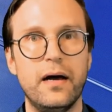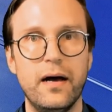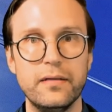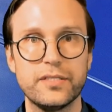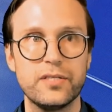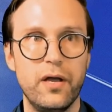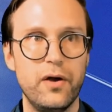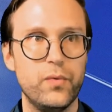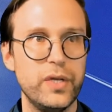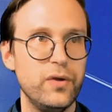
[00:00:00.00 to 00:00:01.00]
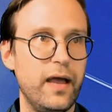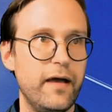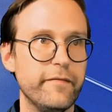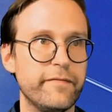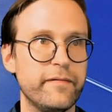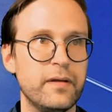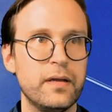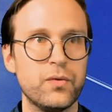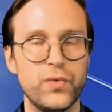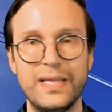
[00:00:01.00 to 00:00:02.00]
So when you have
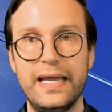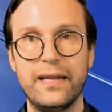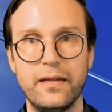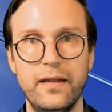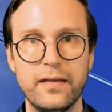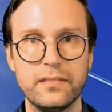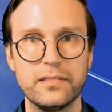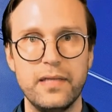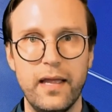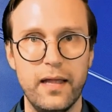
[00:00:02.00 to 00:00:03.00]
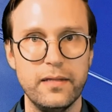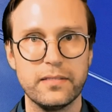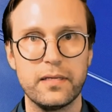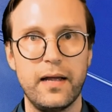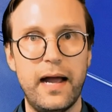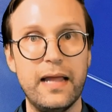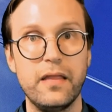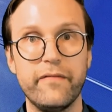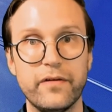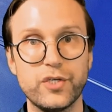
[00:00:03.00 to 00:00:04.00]
relatedness and
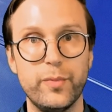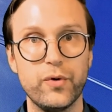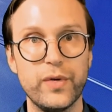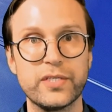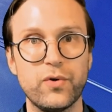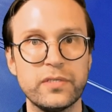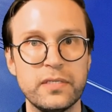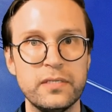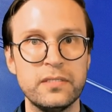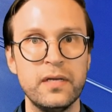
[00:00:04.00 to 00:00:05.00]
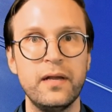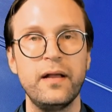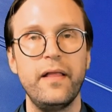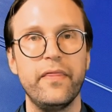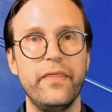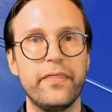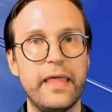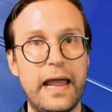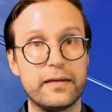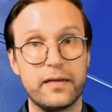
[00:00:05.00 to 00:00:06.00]
highly fungible resources,
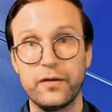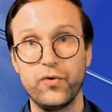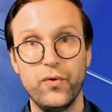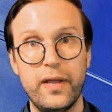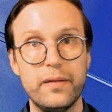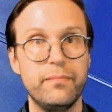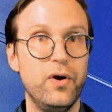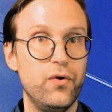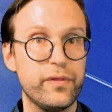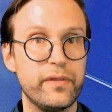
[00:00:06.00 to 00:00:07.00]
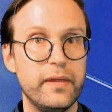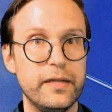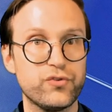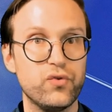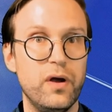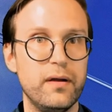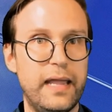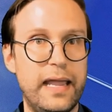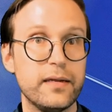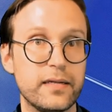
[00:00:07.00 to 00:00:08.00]
that can create both intra
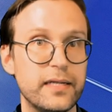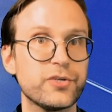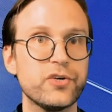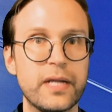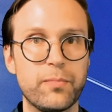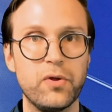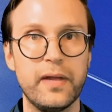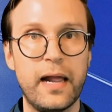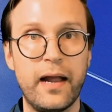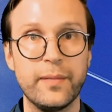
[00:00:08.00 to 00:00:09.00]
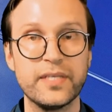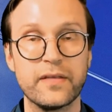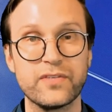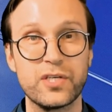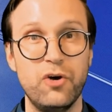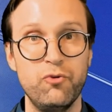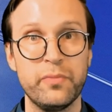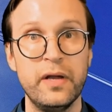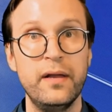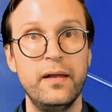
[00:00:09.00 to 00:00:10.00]
and intertemporal economies of
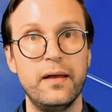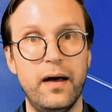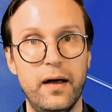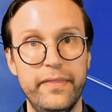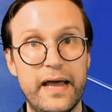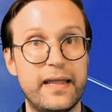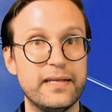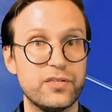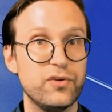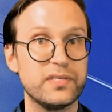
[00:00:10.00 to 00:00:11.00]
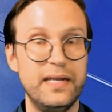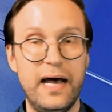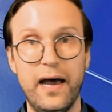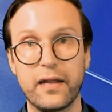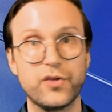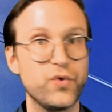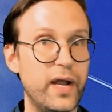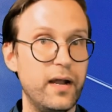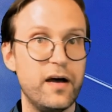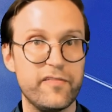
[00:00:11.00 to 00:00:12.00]
scope. In that case, there is not a
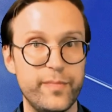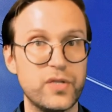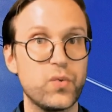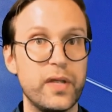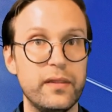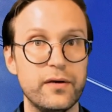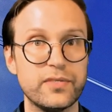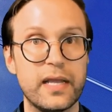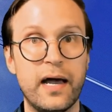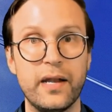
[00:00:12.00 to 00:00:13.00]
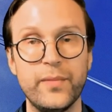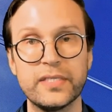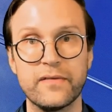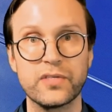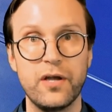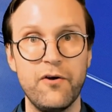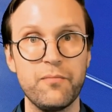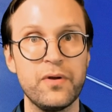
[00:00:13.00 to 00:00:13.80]
trade-off between those economies of scope.